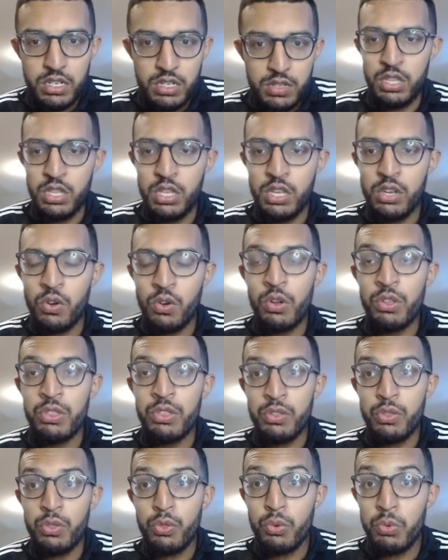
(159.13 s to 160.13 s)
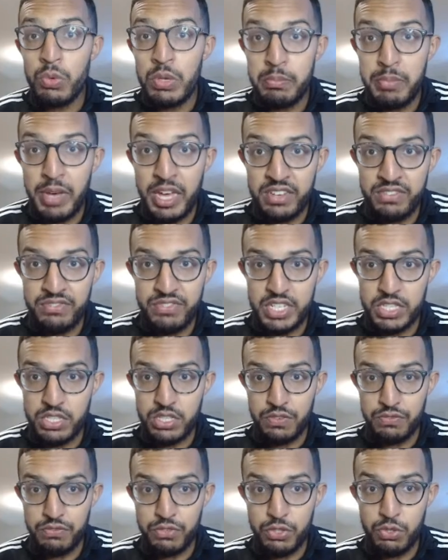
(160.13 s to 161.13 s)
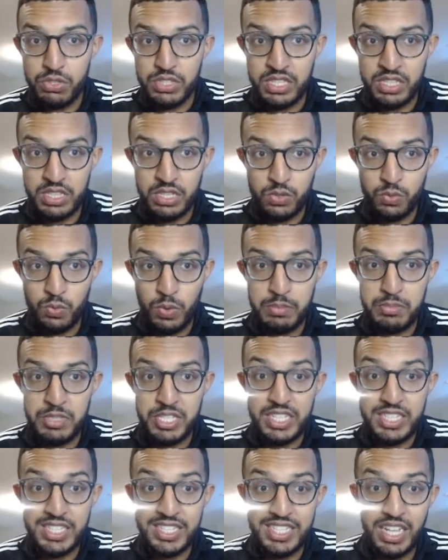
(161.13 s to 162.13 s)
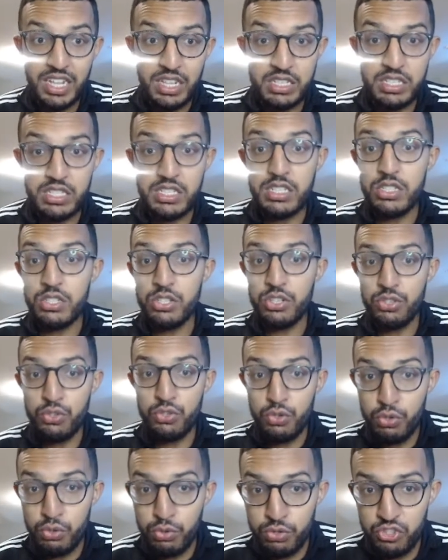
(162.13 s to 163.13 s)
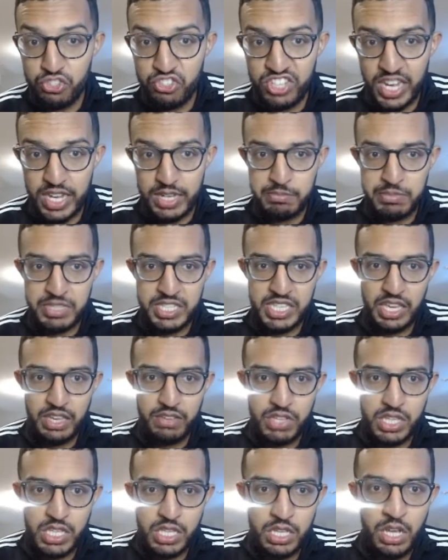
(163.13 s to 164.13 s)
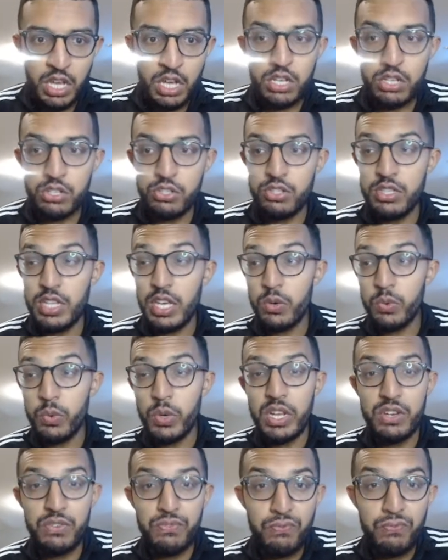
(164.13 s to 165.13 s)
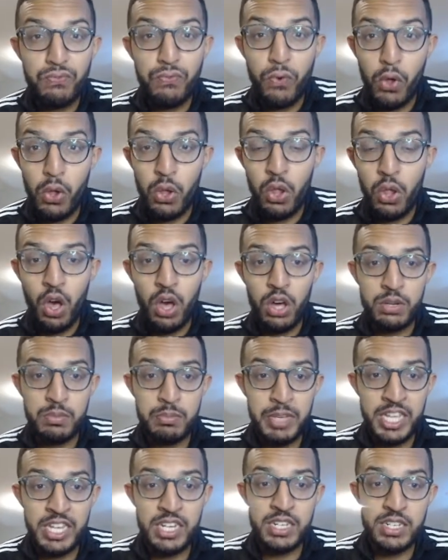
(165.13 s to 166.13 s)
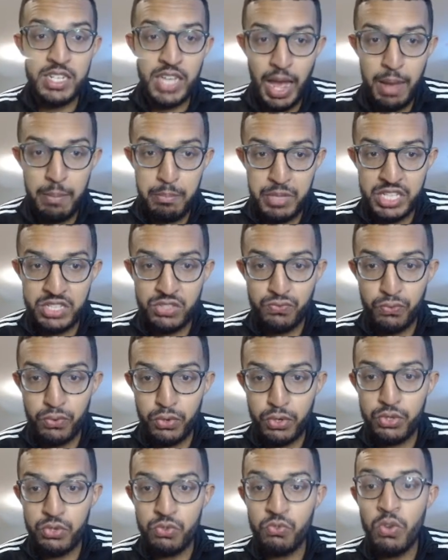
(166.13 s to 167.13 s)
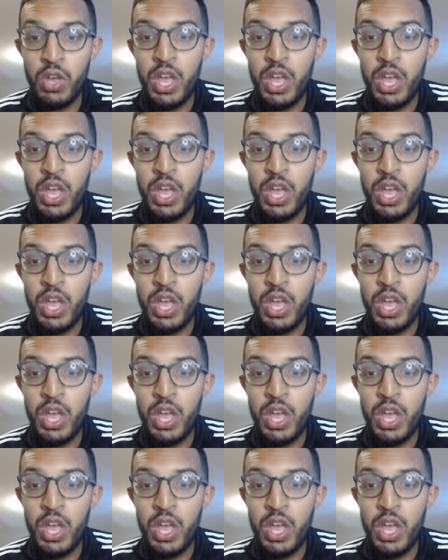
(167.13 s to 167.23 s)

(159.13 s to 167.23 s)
Here are the 3 benefits of using this website, Sellics. It's a huge time saving because they create full automated campaigns for you.